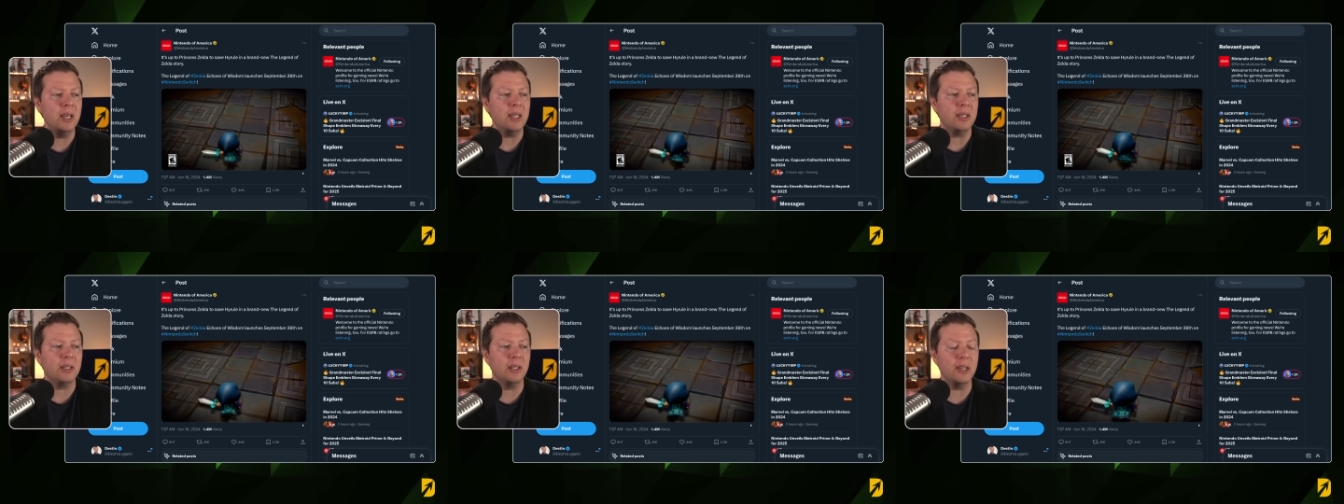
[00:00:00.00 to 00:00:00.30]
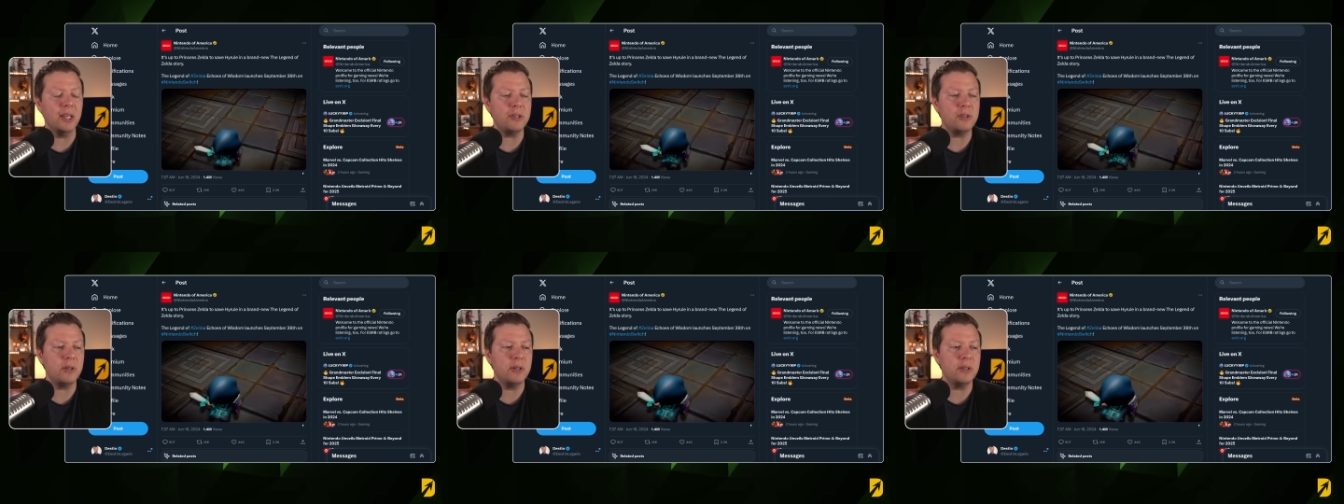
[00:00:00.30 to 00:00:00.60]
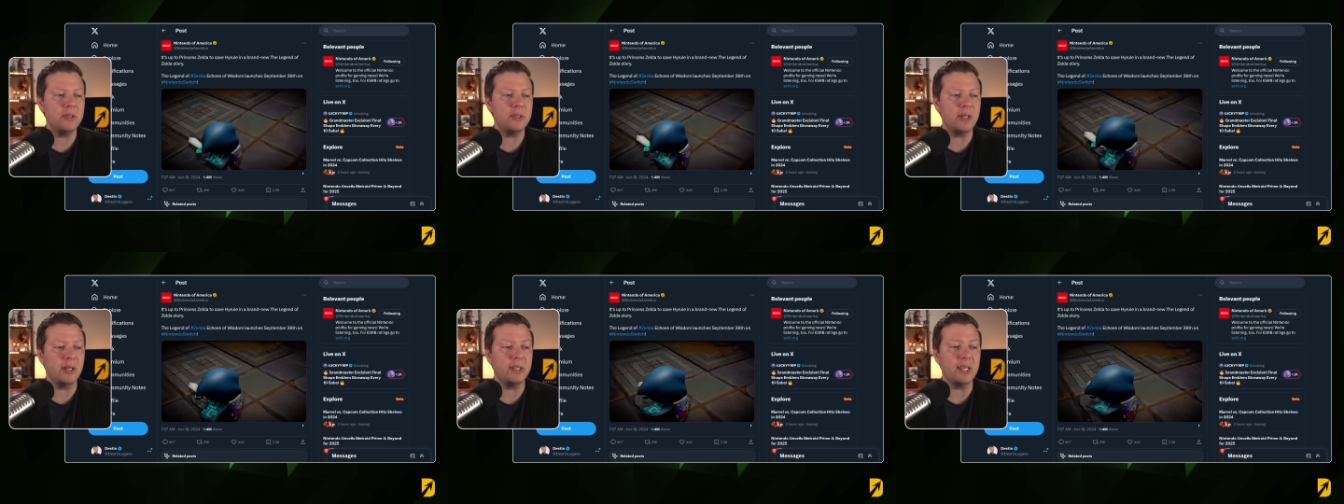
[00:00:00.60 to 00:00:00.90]
The Legend
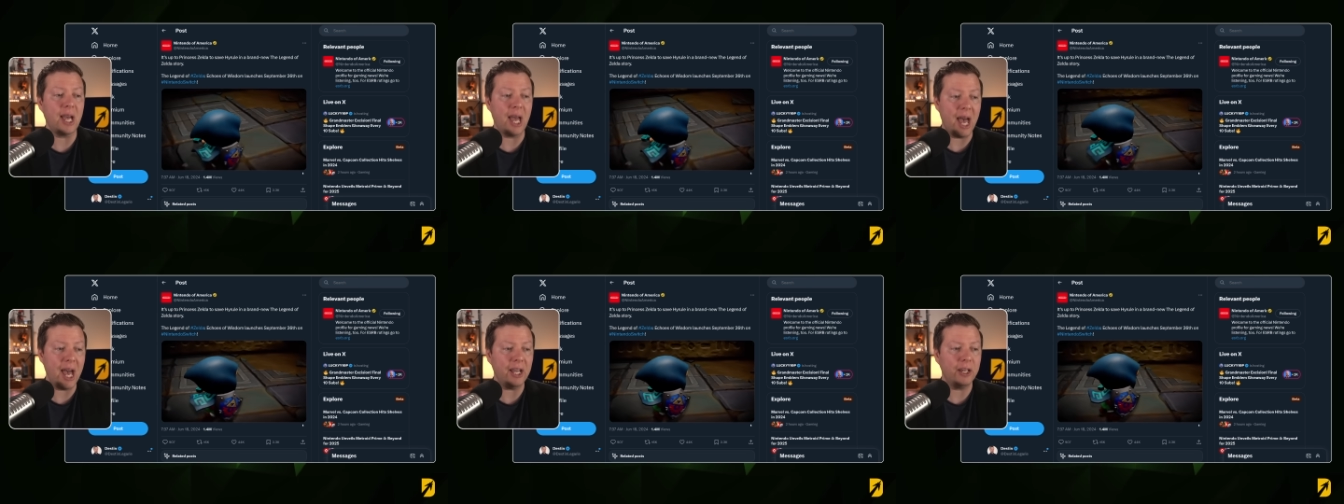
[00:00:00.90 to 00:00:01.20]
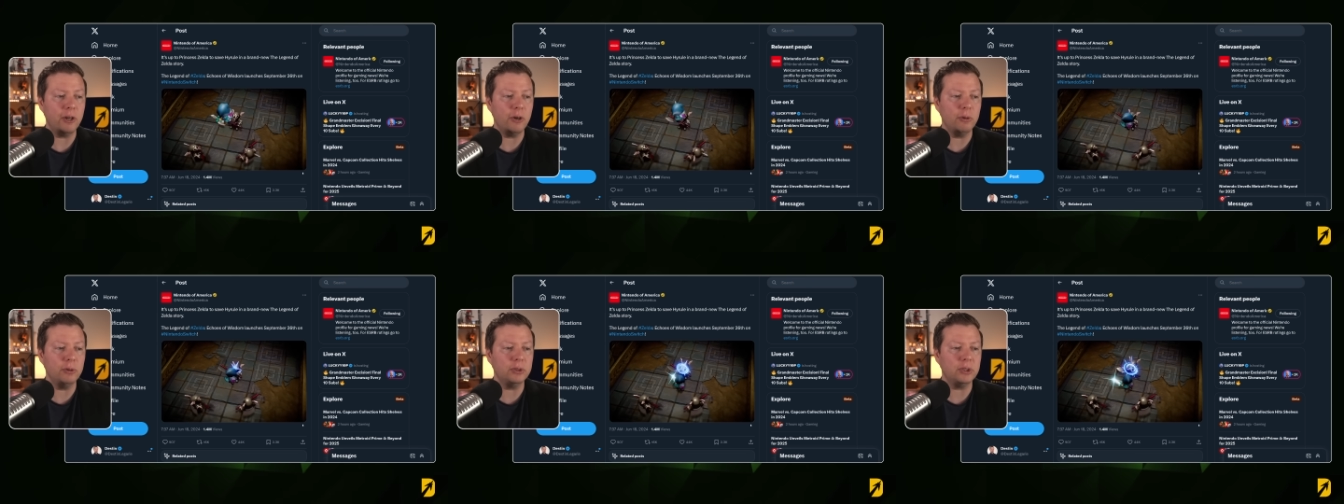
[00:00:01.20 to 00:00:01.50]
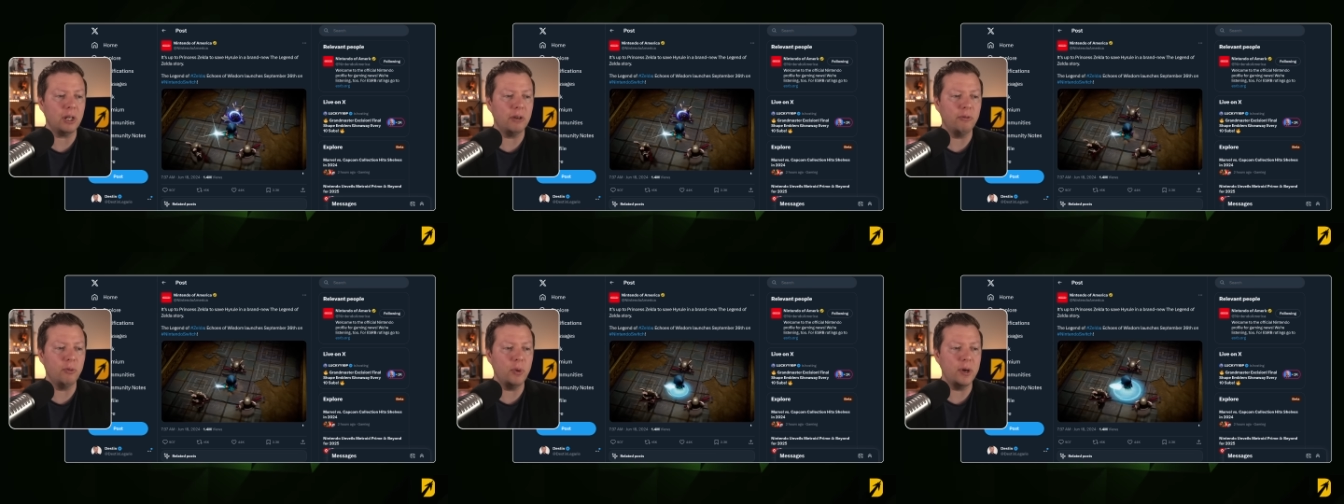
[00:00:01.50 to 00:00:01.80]
of Zelda Echoes
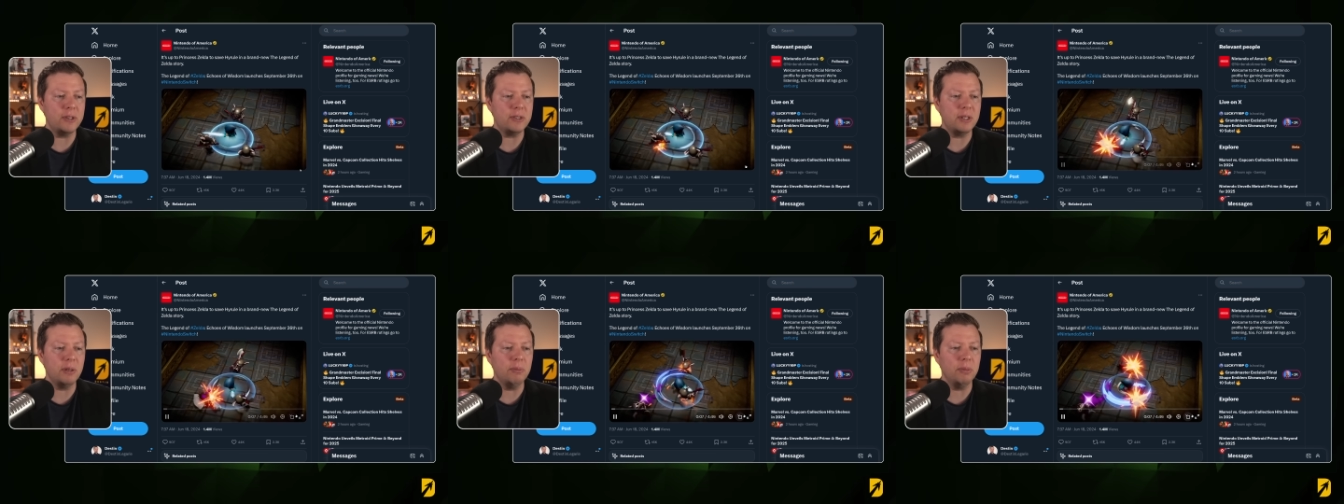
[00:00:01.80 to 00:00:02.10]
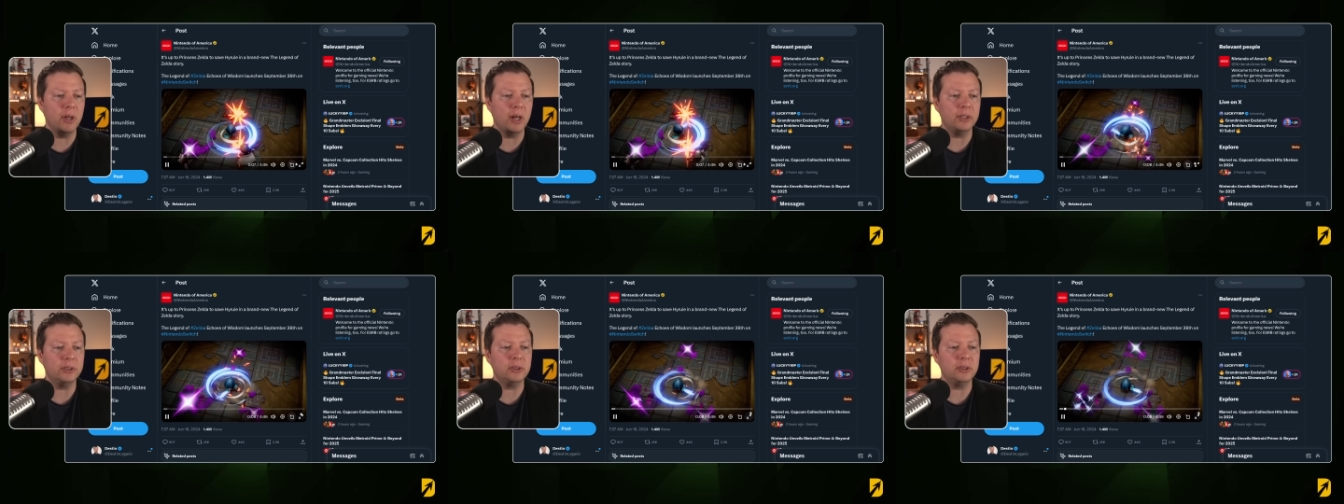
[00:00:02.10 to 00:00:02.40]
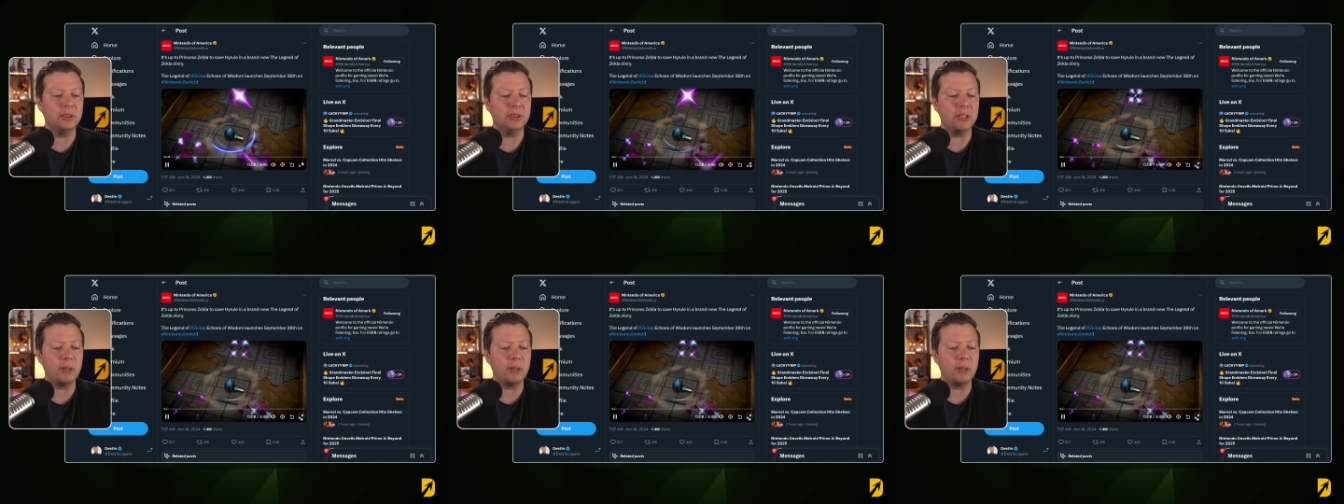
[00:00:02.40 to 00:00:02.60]
of Wisdom launches